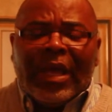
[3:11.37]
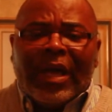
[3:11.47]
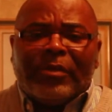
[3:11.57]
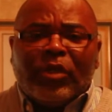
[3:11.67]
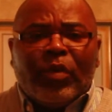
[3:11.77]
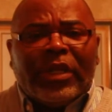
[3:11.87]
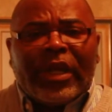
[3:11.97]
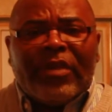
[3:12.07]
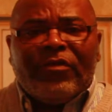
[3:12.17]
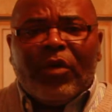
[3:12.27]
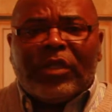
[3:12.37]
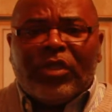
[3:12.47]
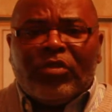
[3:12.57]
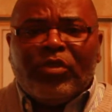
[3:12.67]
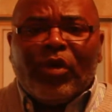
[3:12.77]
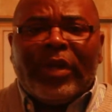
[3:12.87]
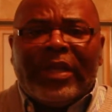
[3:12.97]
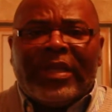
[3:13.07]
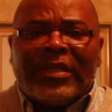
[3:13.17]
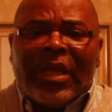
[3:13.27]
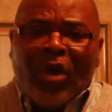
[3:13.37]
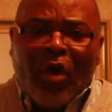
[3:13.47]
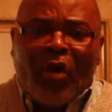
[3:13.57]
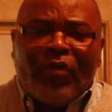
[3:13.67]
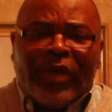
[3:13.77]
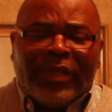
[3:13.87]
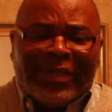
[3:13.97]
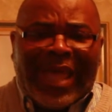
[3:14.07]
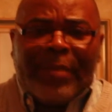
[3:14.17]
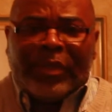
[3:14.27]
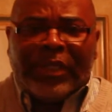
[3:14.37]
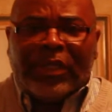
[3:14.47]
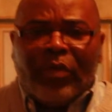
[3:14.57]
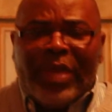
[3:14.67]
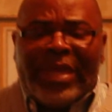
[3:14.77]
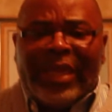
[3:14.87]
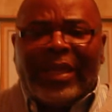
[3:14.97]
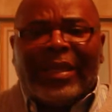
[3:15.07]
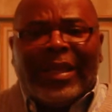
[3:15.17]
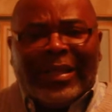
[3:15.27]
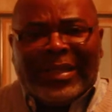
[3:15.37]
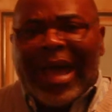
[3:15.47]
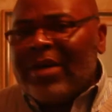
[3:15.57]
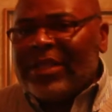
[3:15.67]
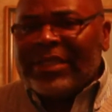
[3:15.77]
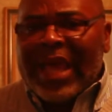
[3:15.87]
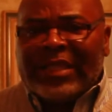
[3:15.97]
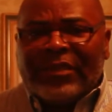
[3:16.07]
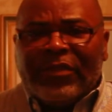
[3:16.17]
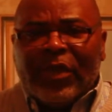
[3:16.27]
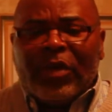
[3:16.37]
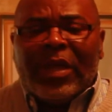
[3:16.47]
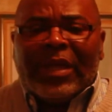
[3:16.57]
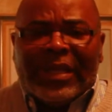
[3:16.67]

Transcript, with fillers: Uh, so we're looking forward to you joining us over that particular weekend down in Jacksonville.